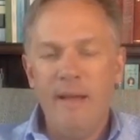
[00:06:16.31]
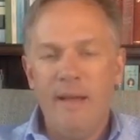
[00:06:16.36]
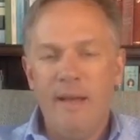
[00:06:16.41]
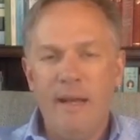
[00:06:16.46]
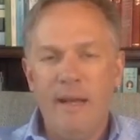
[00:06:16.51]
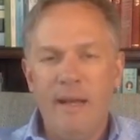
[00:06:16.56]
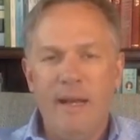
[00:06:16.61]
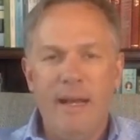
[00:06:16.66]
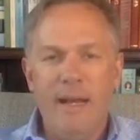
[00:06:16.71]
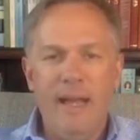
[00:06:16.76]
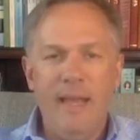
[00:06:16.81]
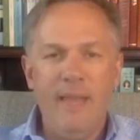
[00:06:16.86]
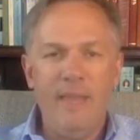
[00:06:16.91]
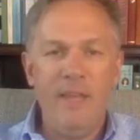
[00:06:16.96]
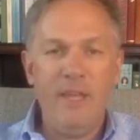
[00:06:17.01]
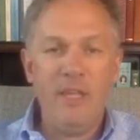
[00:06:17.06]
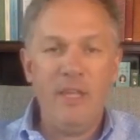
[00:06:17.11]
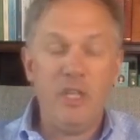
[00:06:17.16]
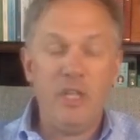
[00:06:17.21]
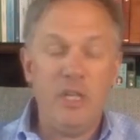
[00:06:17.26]
And
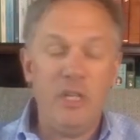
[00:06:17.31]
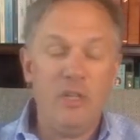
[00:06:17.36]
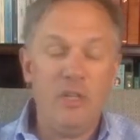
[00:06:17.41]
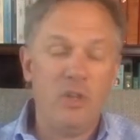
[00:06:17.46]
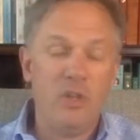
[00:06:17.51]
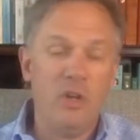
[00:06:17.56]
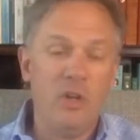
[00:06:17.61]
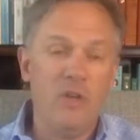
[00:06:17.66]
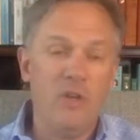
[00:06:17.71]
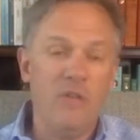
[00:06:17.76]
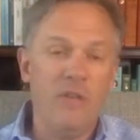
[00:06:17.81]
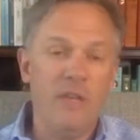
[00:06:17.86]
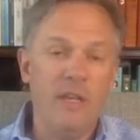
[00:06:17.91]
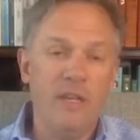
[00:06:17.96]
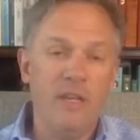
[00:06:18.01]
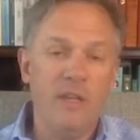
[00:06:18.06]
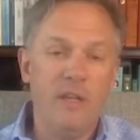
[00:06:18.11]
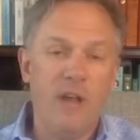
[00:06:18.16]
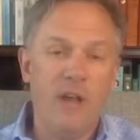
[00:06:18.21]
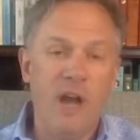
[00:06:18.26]
then she served
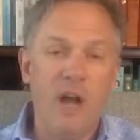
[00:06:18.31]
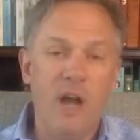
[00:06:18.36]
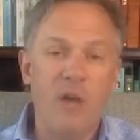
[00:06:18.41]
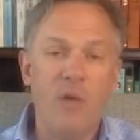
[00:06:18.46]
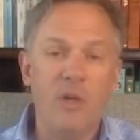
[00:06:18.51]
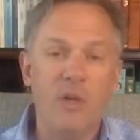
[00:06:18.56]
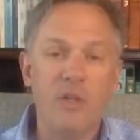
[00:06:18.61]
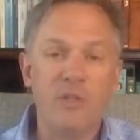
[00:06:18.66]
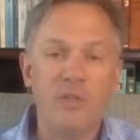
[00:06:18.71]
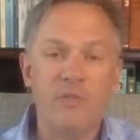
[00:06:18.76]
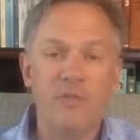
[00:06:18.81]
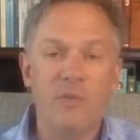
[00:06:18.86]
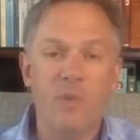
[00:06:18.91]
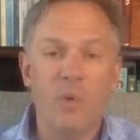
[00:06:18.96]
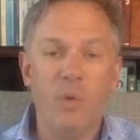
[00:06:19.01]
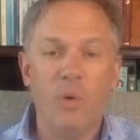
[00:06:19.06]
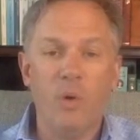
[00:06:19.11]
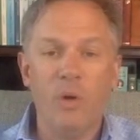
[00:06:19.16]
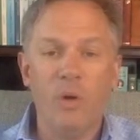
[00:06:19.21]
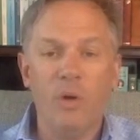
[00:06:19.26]
in Congress
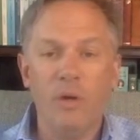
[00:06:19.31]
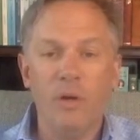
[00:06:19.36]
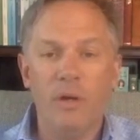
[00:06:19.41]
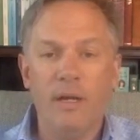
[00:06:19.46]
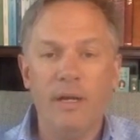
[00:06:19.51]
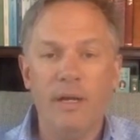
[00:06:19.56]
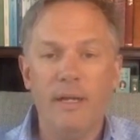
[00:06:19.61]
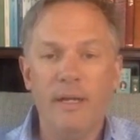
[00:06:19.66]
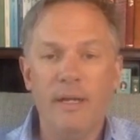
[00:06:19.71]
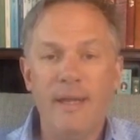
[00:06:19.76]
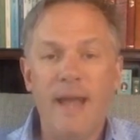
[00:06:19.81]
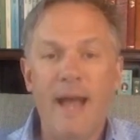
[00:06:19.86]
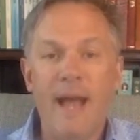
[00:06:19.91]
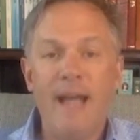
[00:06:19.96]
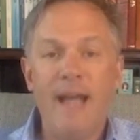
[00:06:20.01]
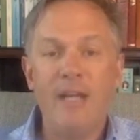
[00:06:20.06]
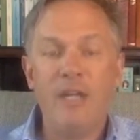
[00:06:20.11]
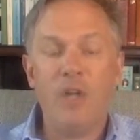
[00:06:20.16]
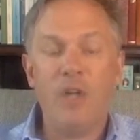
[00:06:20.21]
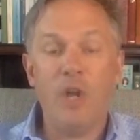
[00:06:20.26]
for
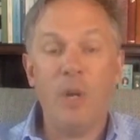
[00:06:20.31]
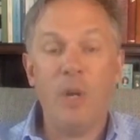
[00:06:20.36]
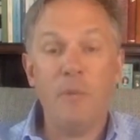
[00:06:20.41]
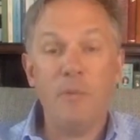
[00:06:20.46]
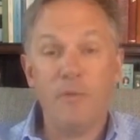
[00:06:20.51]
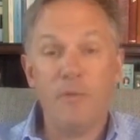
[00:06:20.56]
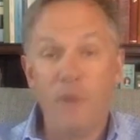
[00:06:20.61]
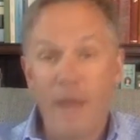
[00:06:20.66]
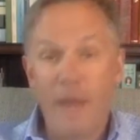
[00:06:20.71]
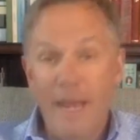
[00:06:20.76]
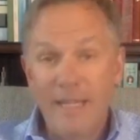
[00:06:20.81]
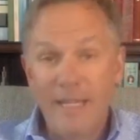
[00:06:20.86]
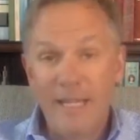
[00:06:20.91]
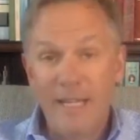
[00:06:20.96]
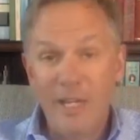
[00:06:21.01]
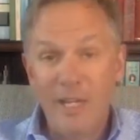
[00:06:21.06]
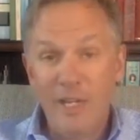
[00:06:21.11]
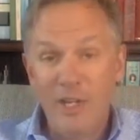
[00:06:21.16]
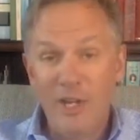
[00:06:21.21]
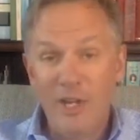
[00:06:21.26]
9 terms, for
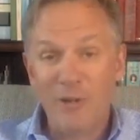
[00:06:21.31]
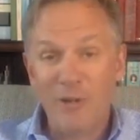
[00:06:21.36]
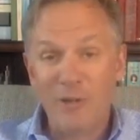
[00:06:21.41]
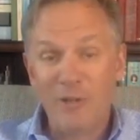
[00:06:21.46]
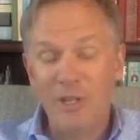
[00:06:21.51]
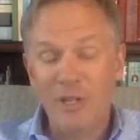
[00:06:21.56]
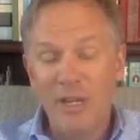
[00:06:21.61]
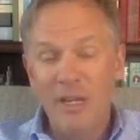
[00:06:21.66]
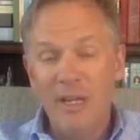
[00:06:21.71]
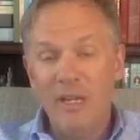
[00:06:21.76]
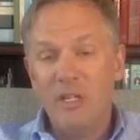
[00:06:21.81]
18 years.